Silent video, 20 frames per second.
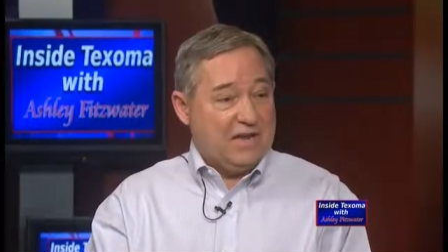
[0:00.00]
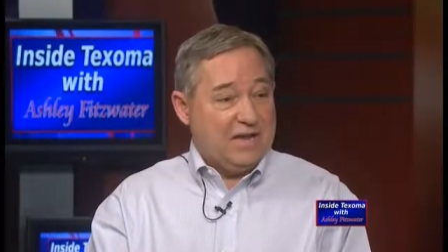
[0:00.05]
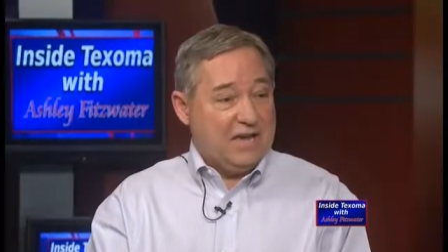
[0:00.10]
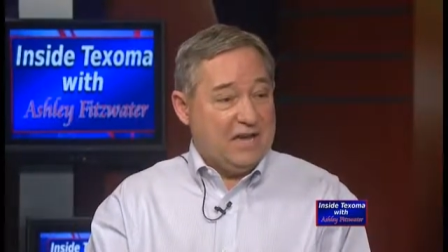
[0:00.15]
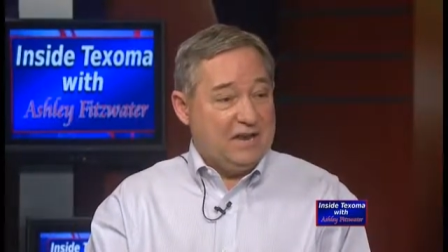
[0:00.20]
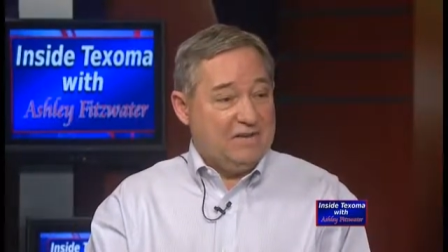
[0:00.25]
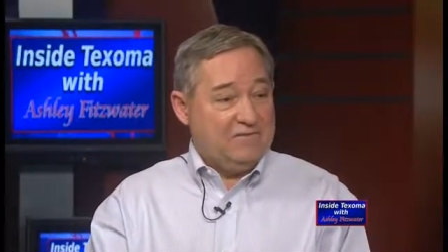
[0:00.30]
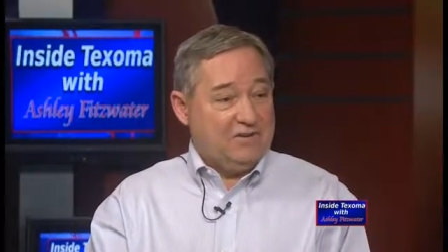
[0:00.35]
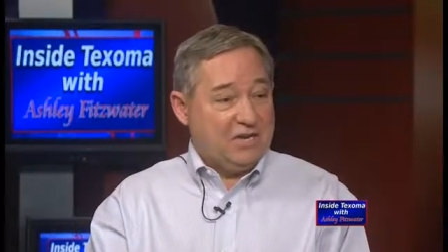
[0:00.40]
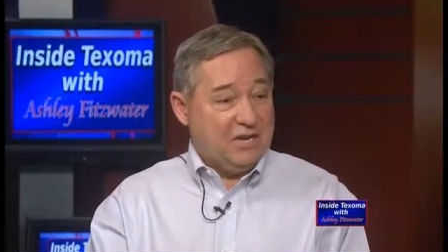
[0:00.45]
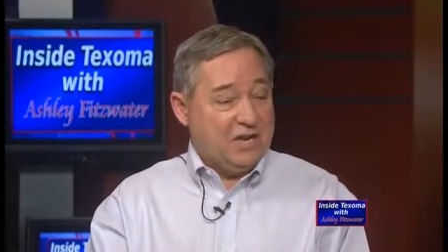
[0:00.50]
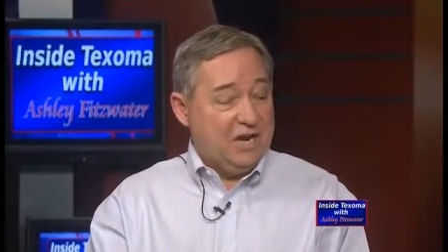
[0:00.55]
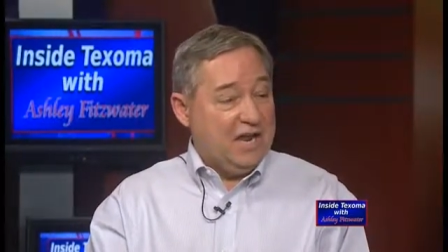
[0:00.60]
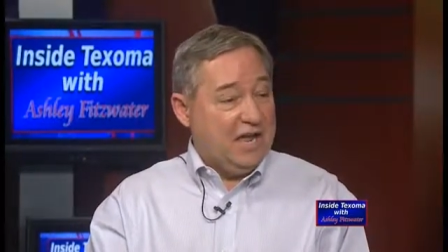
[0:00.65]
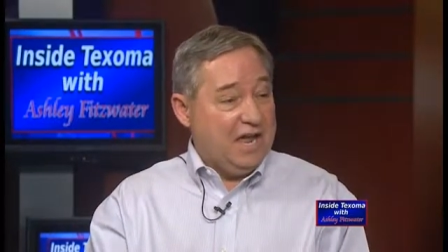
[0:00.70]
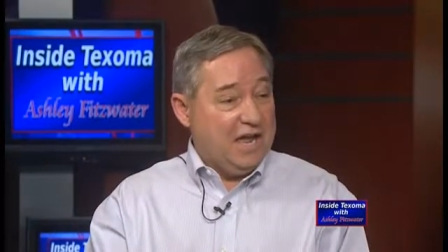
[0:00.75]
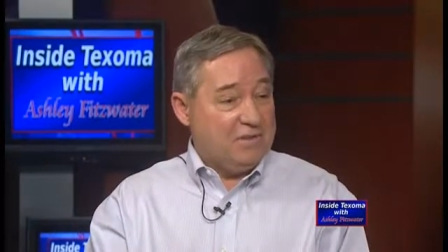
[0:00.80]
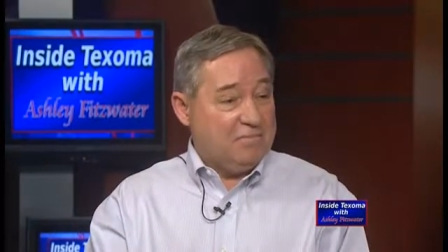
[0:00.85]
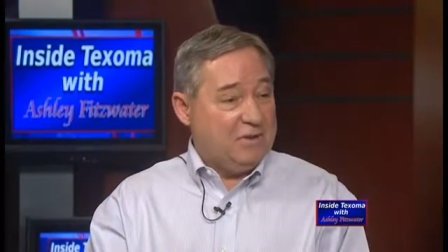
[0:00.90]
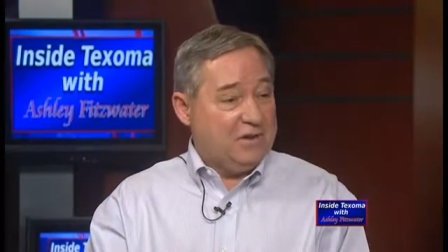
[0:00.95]
kind of
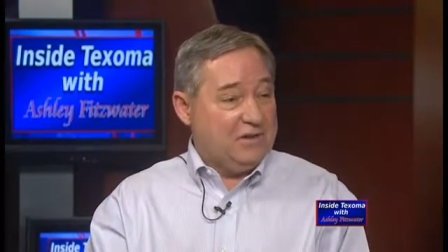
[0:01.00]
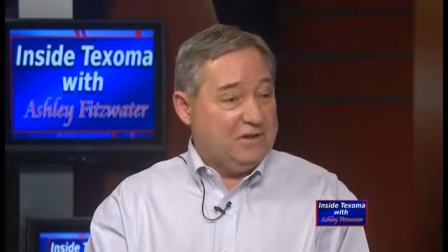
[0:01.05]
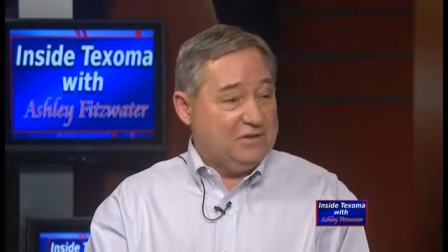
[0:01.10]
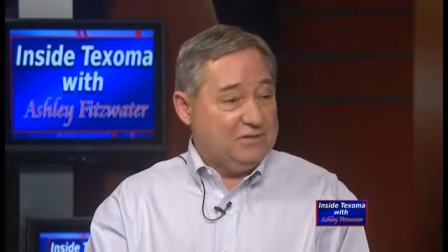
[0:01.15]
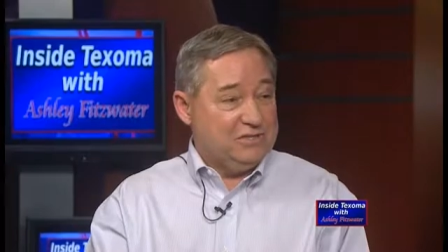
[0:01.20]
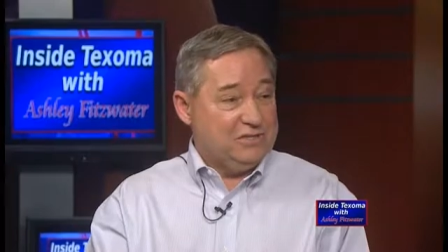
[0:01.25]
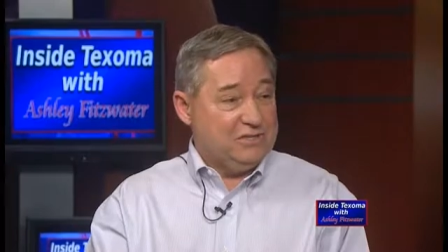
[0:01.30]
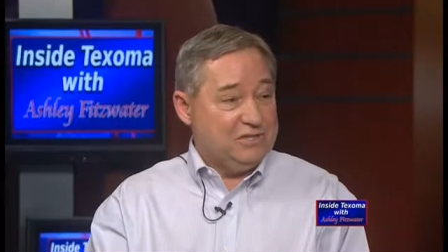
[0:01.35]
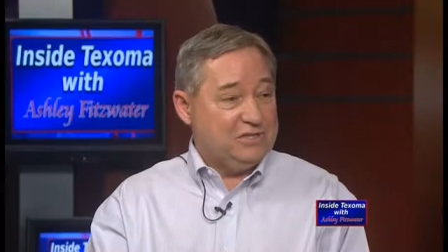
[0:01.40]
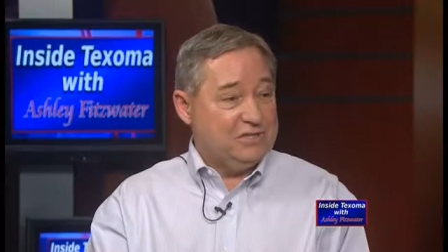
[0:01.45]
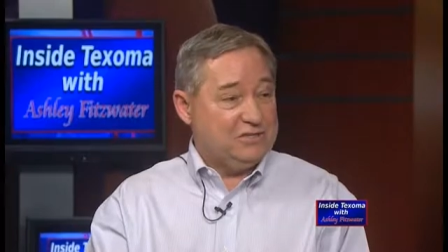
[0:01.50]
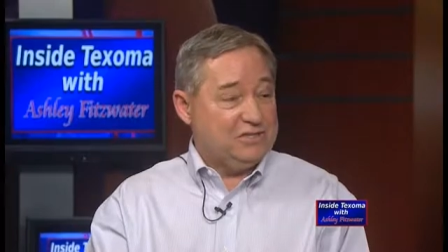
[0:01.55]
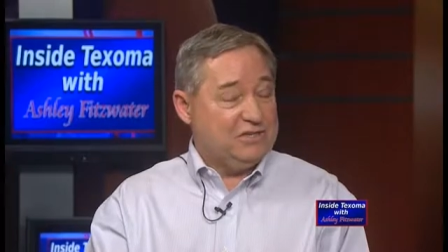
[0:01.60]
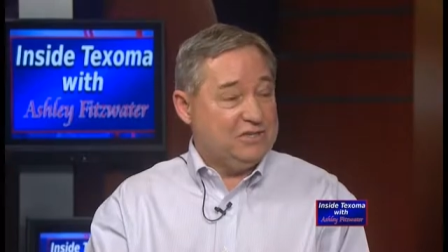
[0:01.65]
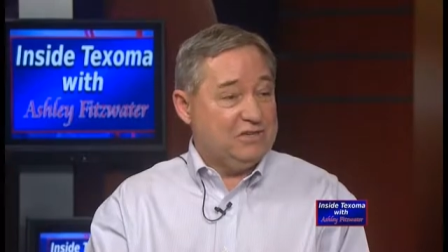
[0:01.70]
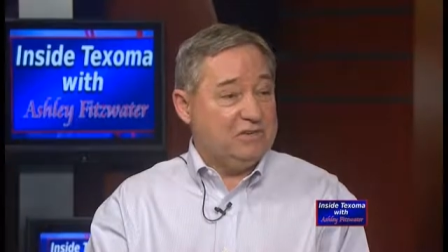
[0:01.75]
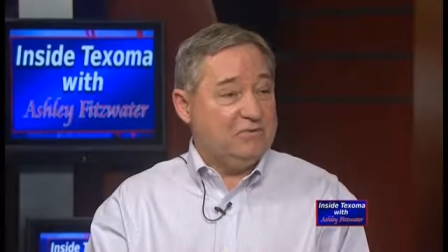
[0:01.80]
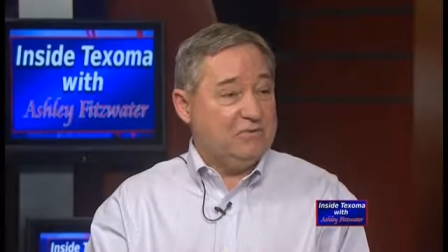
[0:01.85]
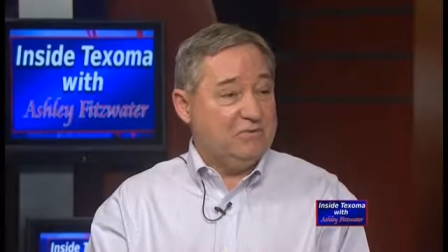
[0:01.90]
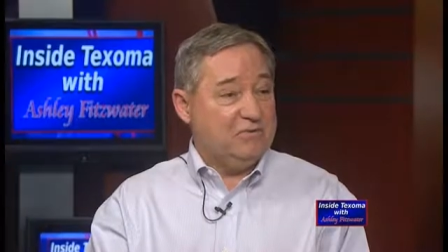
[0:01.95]
neglect because it just
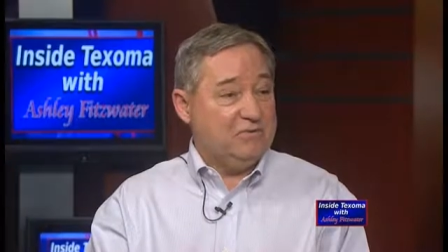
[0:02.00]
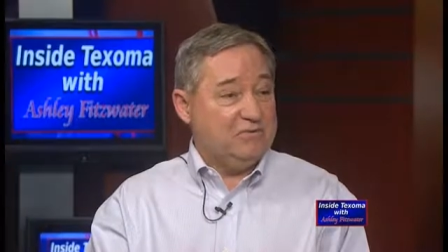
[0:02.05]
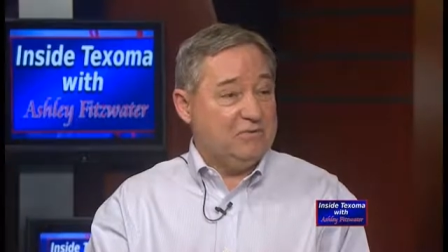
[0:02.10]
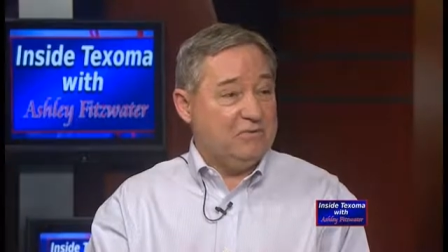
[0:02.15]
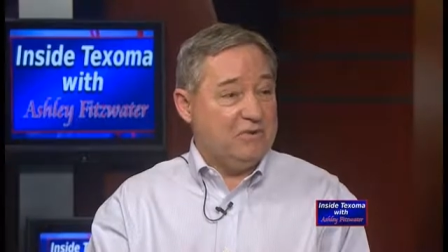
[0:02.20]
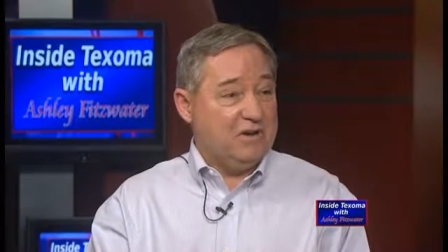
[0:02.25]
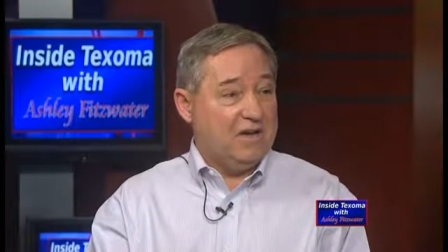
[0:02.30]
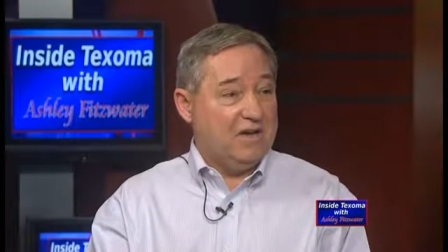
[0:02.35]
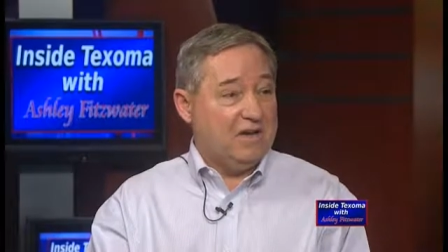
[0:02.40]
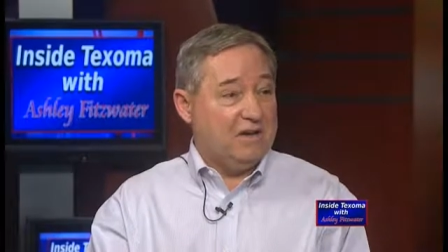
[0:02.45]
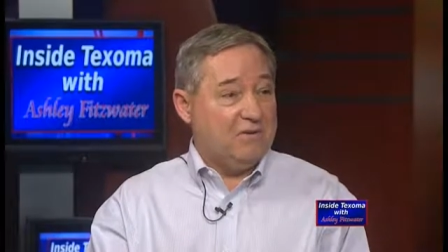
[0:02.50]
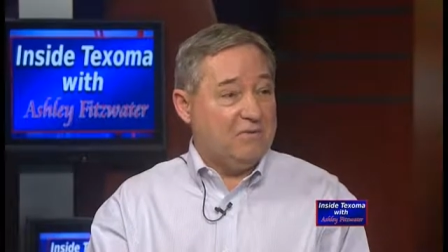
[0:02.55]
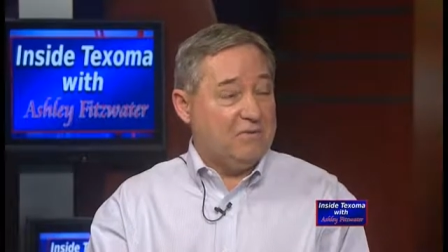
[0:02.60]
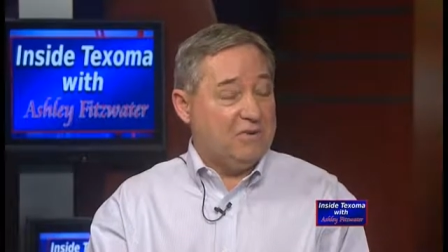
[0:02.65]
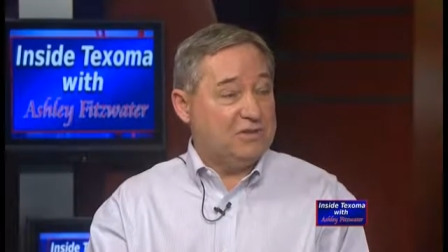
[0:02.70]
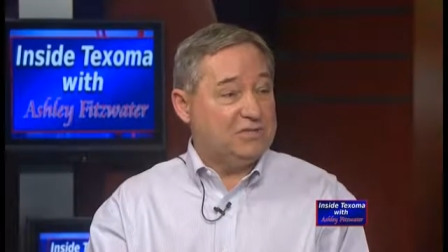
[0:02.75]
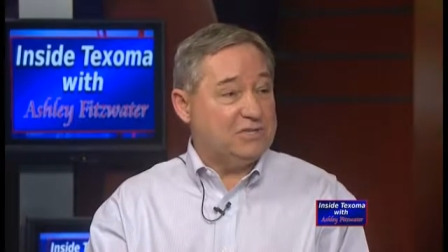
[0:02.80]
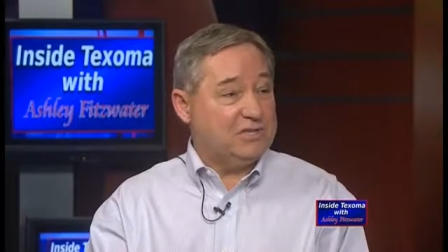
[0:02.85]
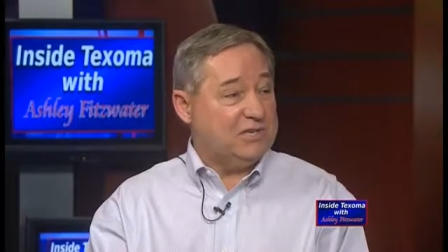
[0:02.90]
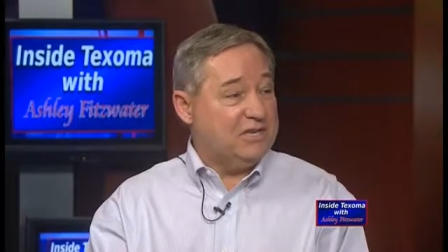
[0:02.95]

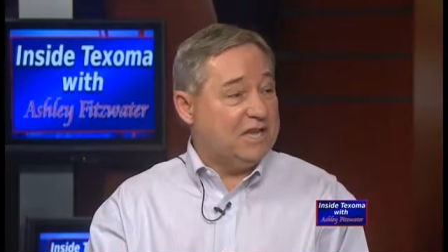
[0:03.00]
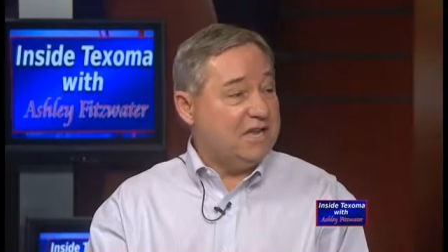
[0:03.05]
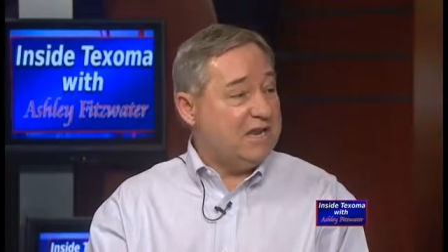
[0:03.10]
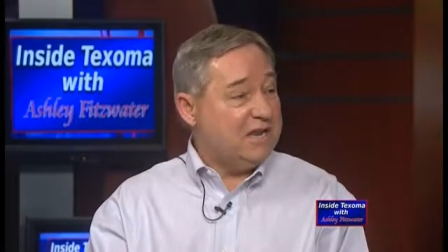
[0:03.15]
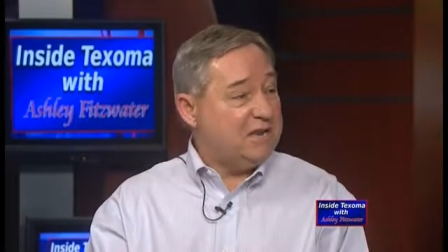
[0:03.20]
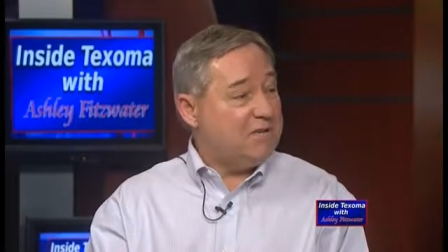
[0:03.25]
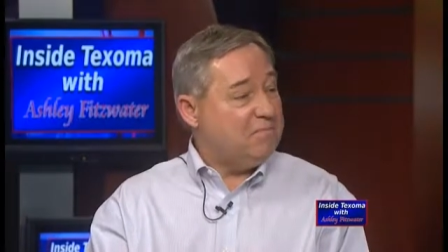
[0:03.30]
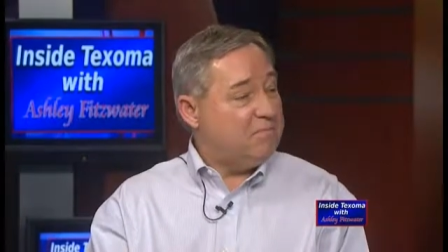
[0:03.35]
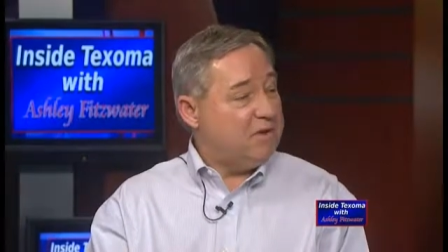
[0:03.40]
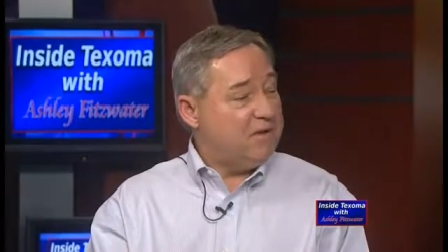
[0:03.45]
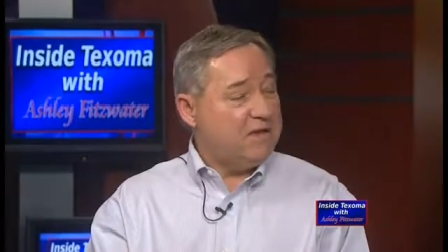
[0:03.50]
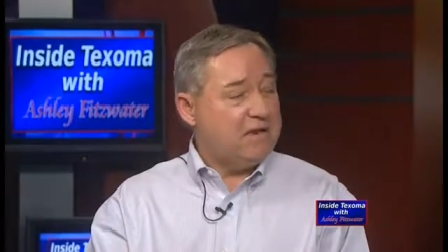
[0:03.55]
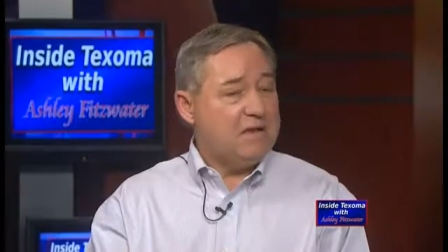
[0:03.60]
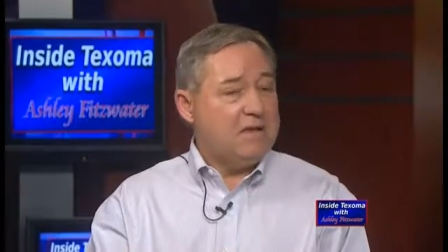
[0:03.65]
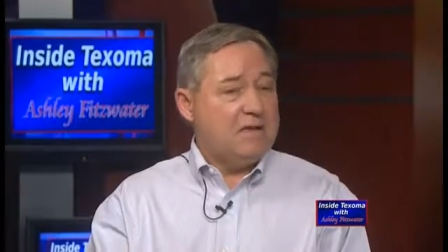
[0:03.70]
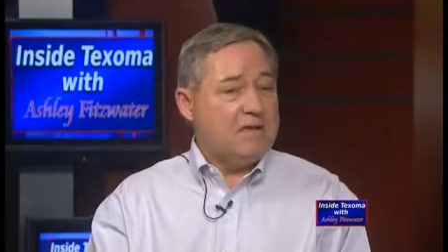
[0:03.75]
wasn't needed. But